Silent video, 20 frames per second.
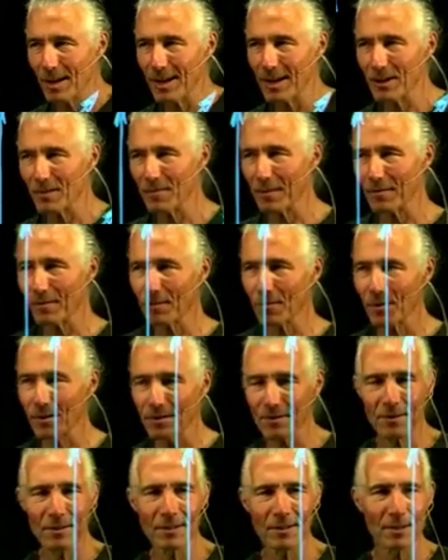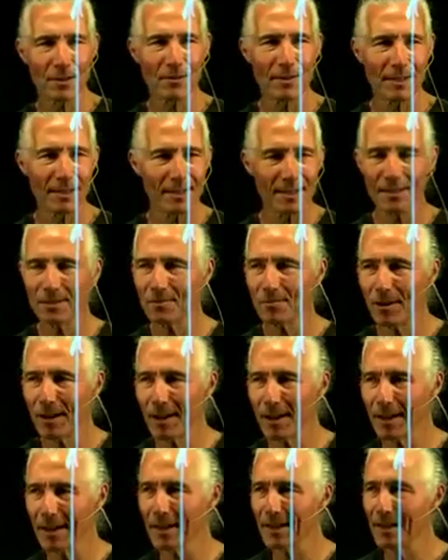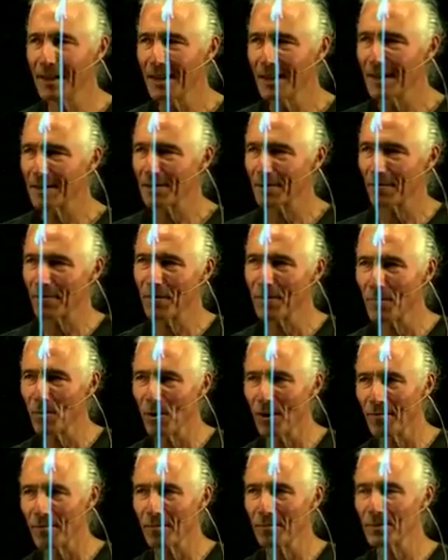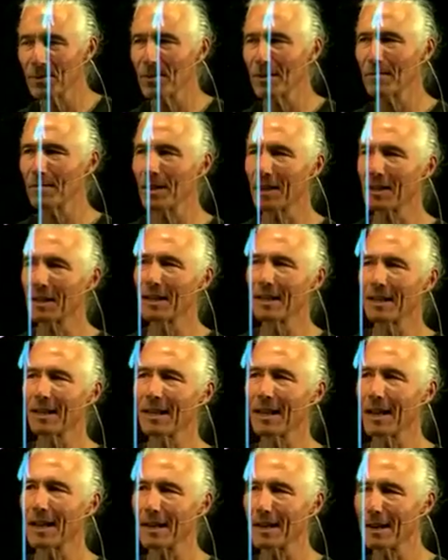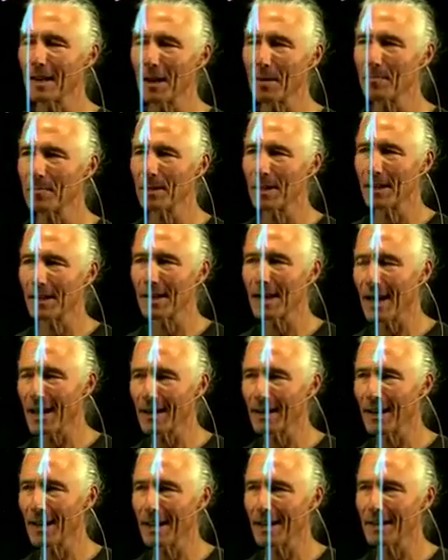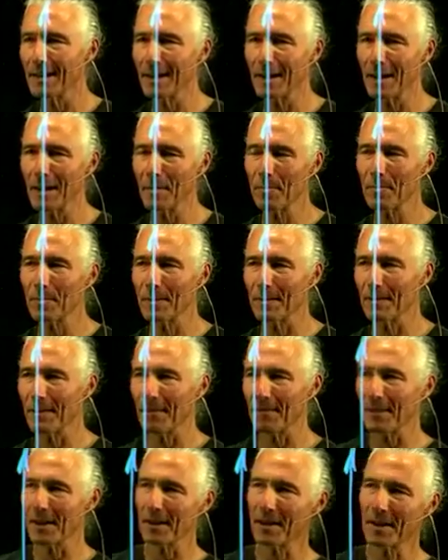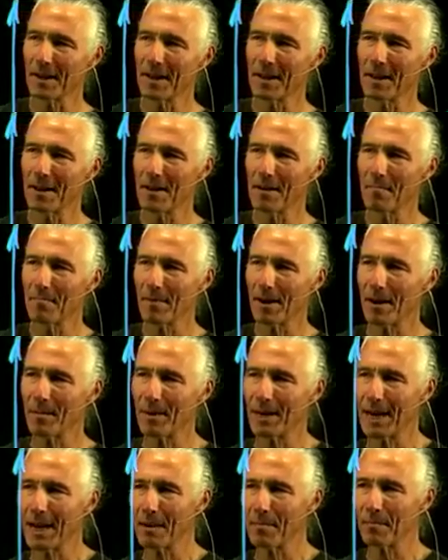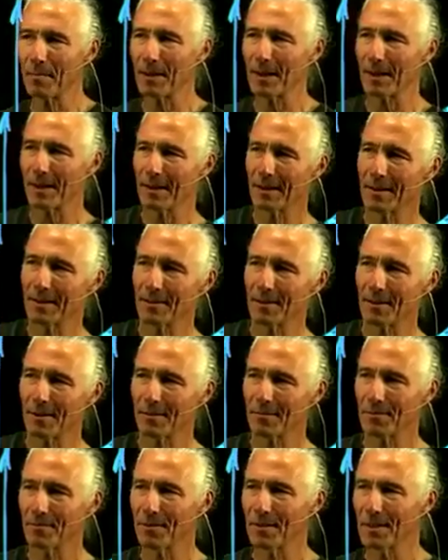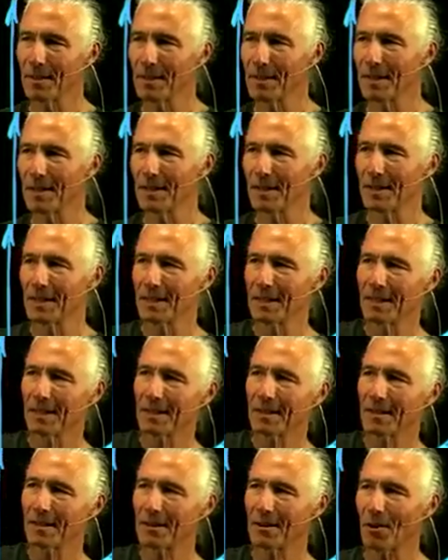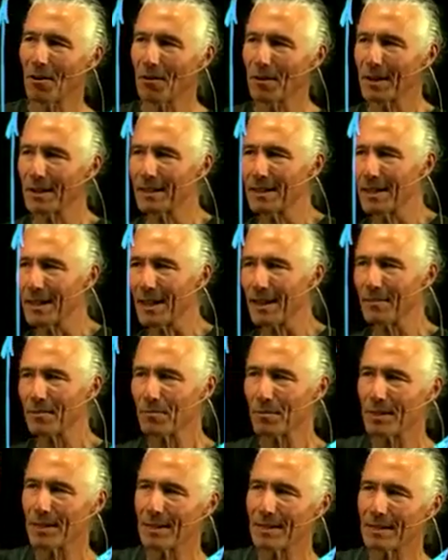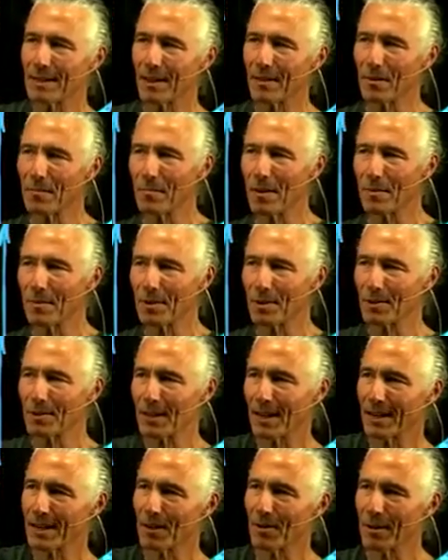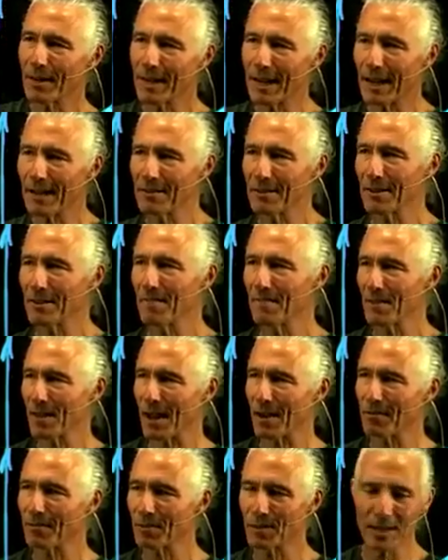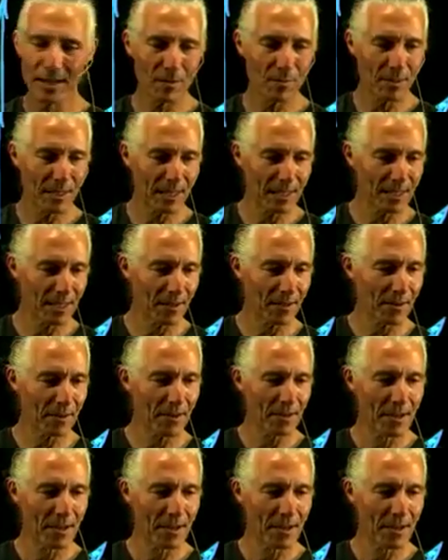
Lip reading: or 54 degrees this way, and there's a few more of them sort of like lined up, then not aligned up, and then they may or may not be sort of going together with each other. Maybe they're slightly going out of sync with each other.